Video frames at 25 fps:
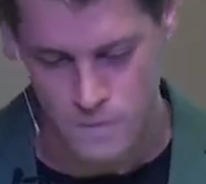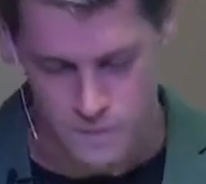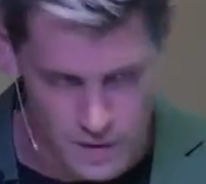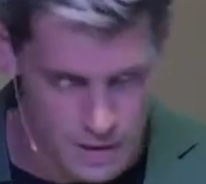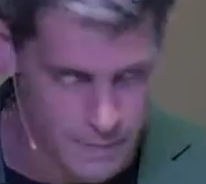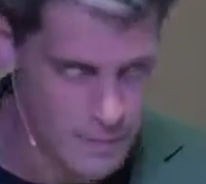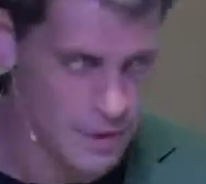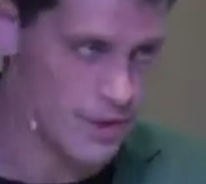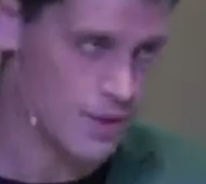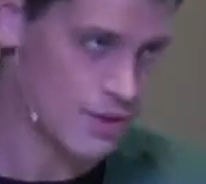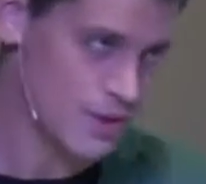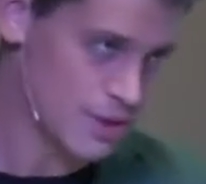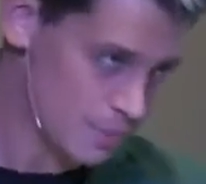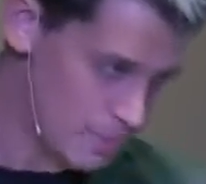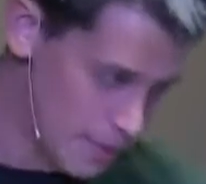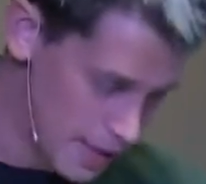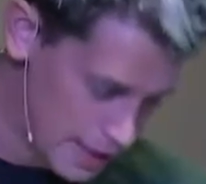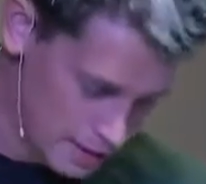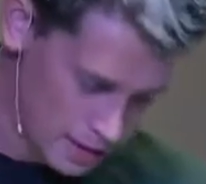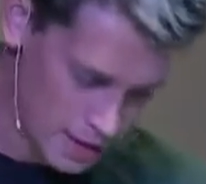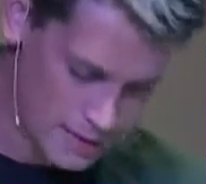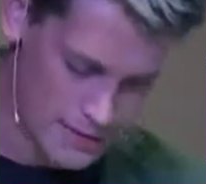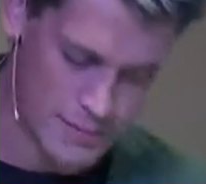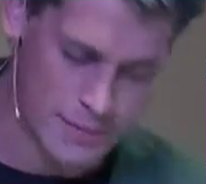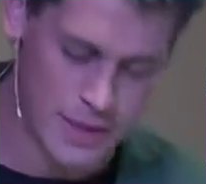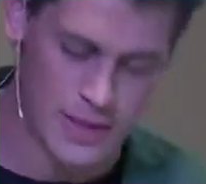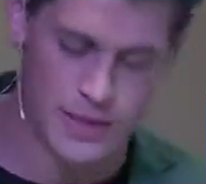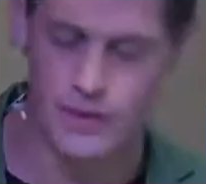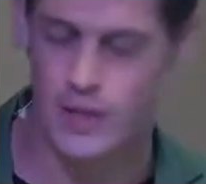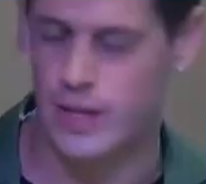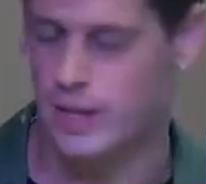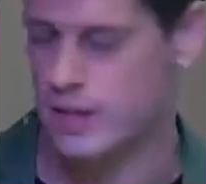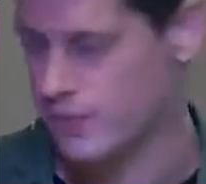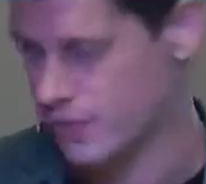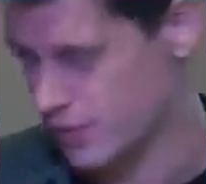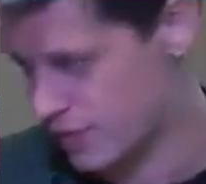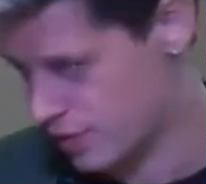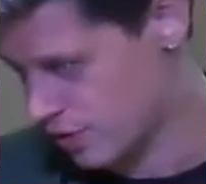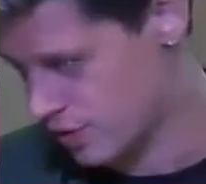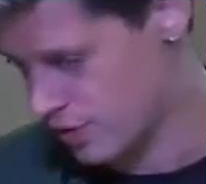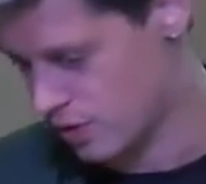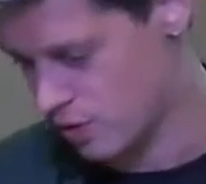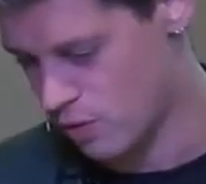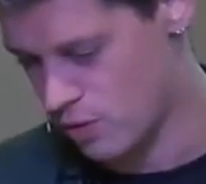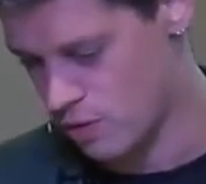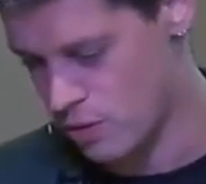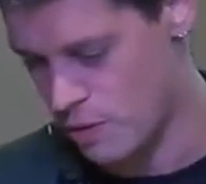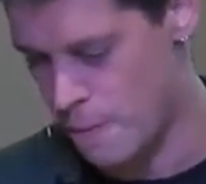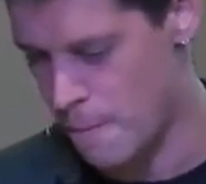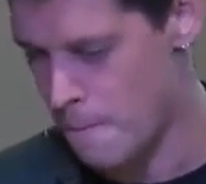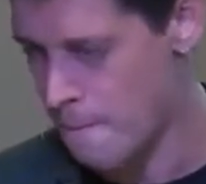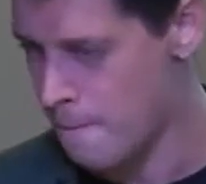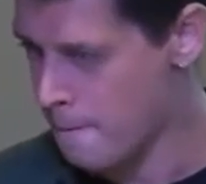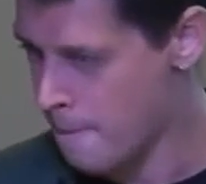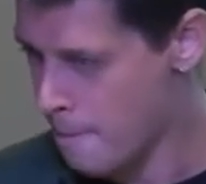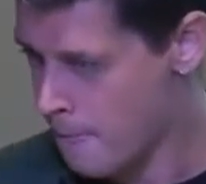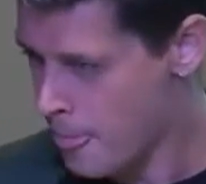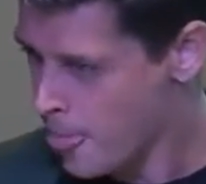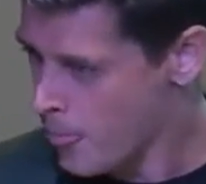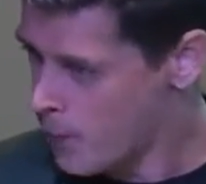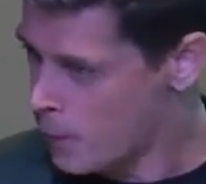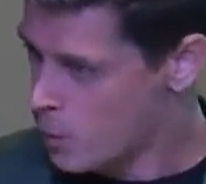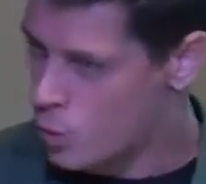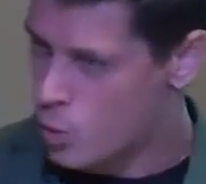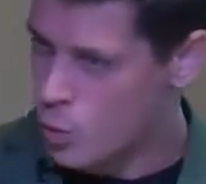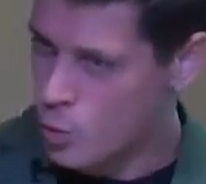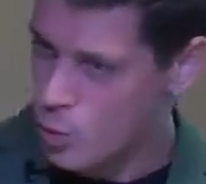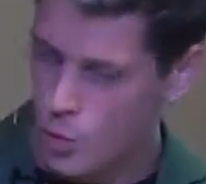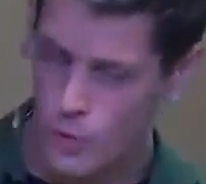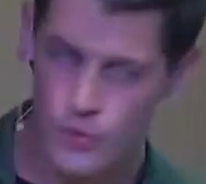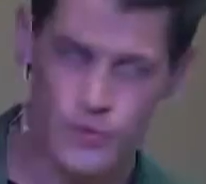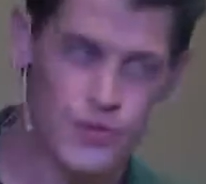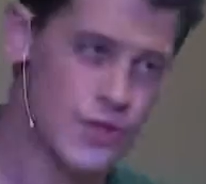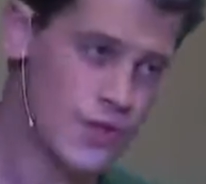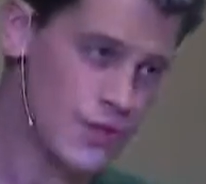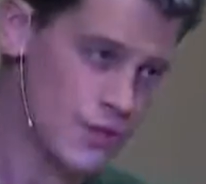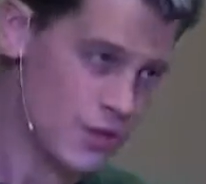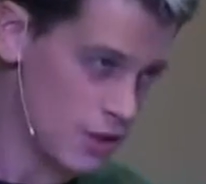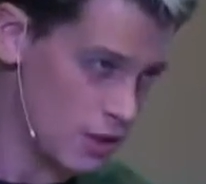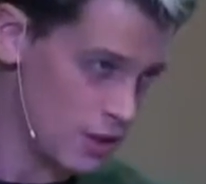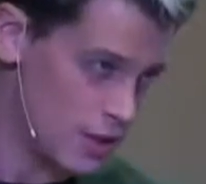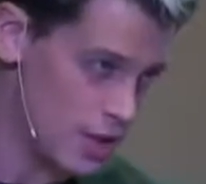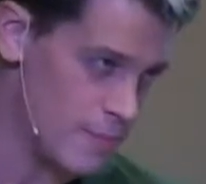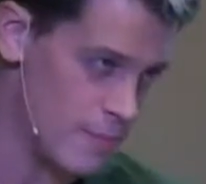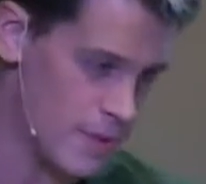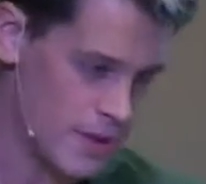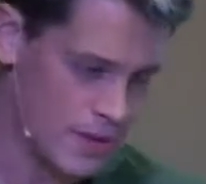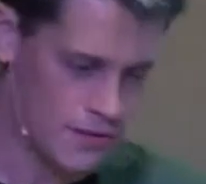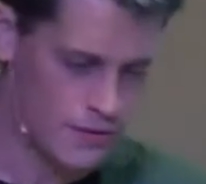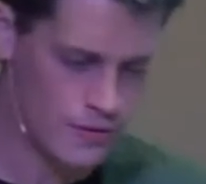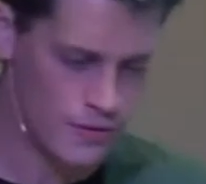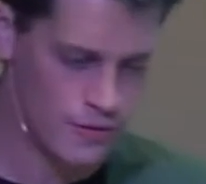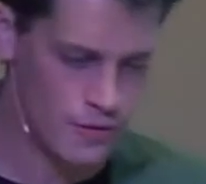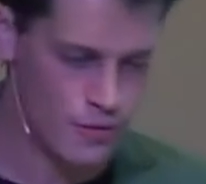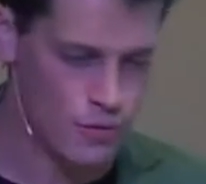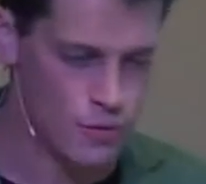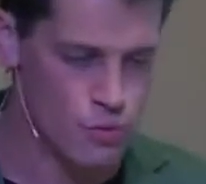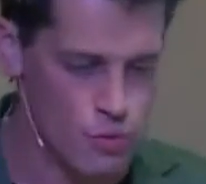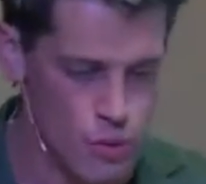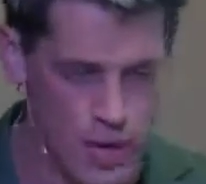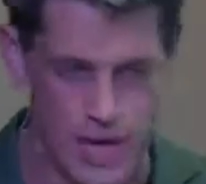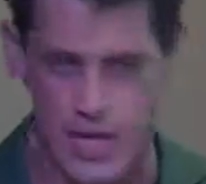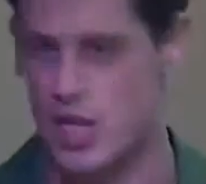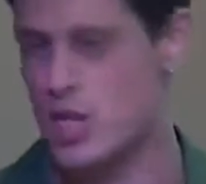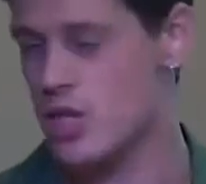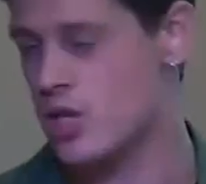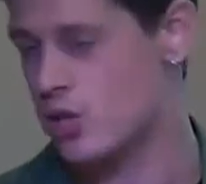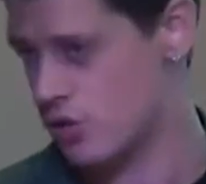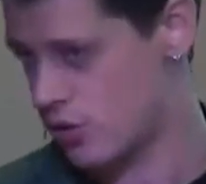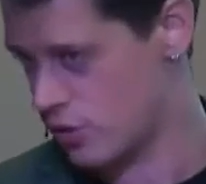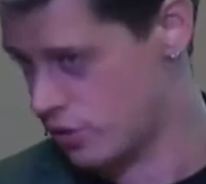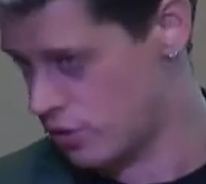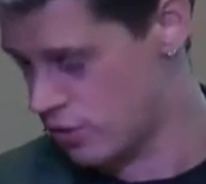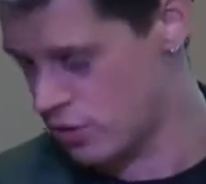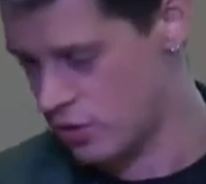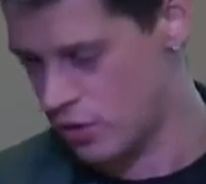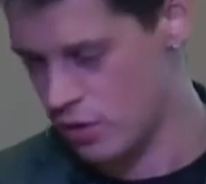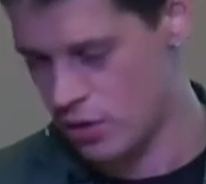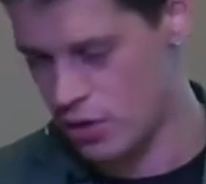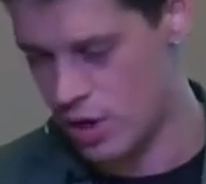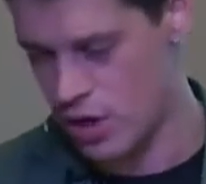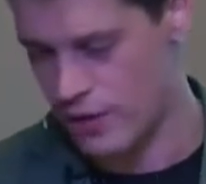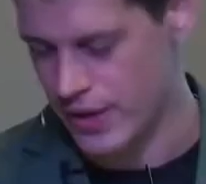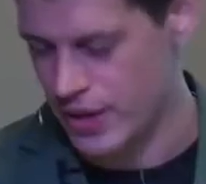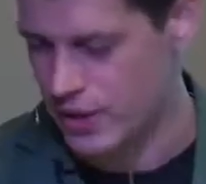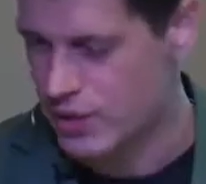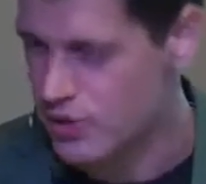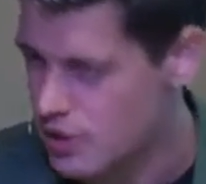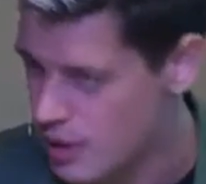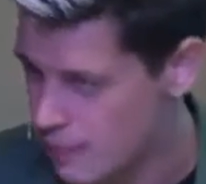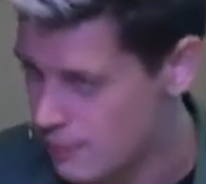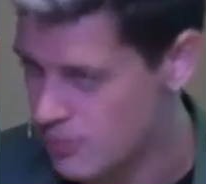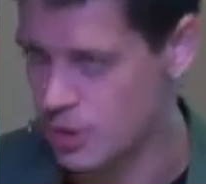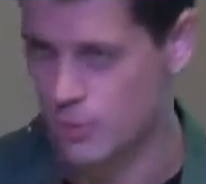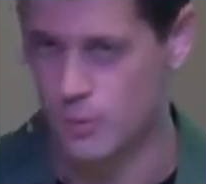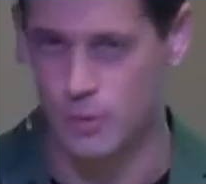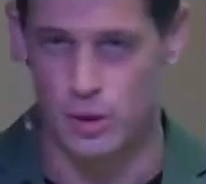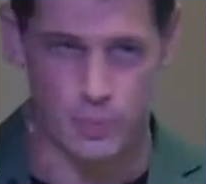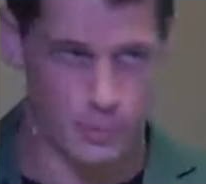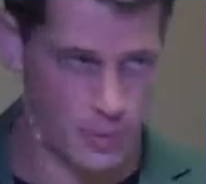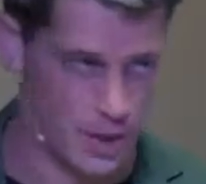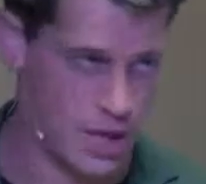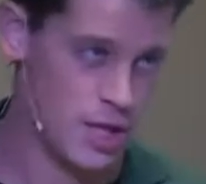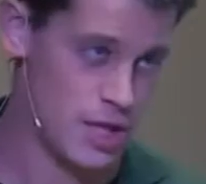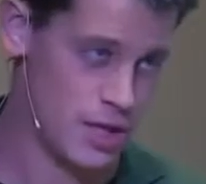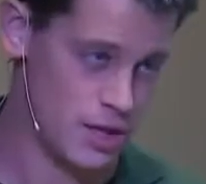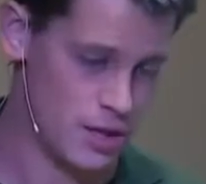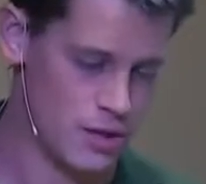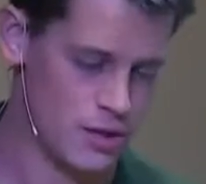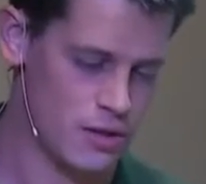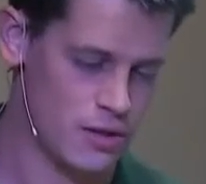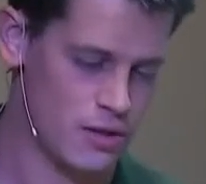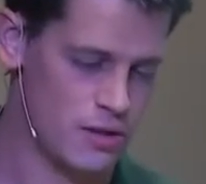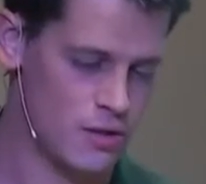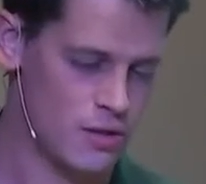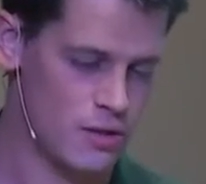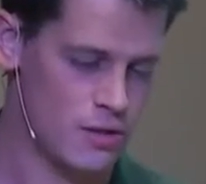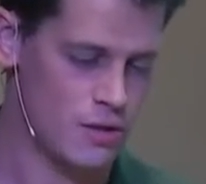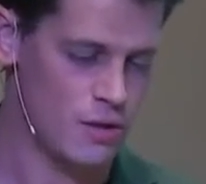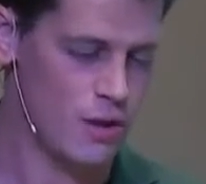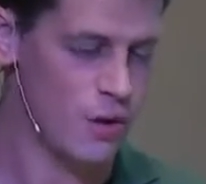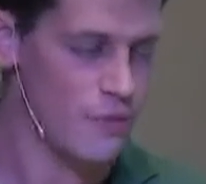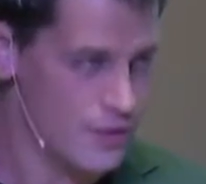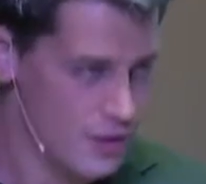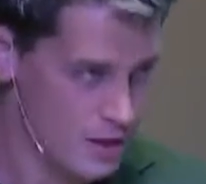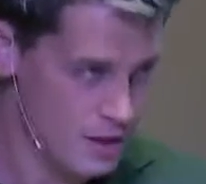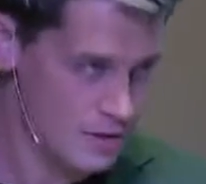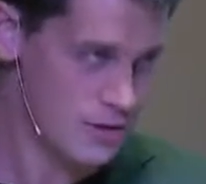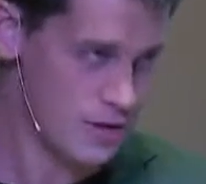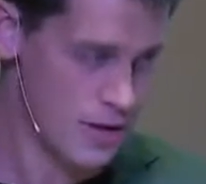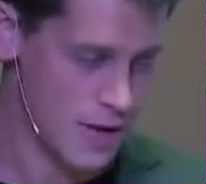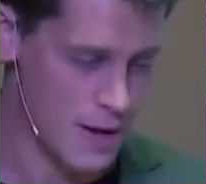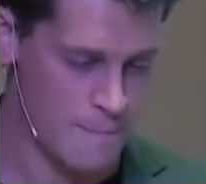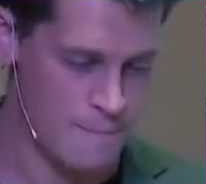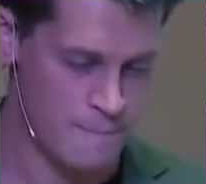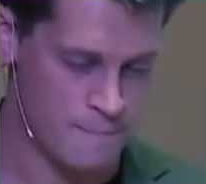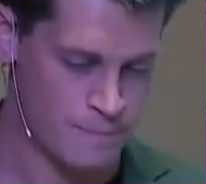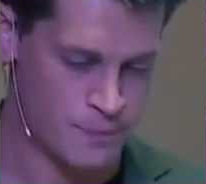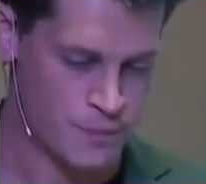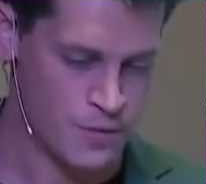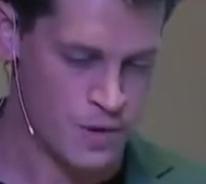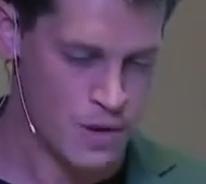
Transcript: feminists, Black Lives Matter activists, and so on, who wanted to limit the range of acceptable opinion on the internet.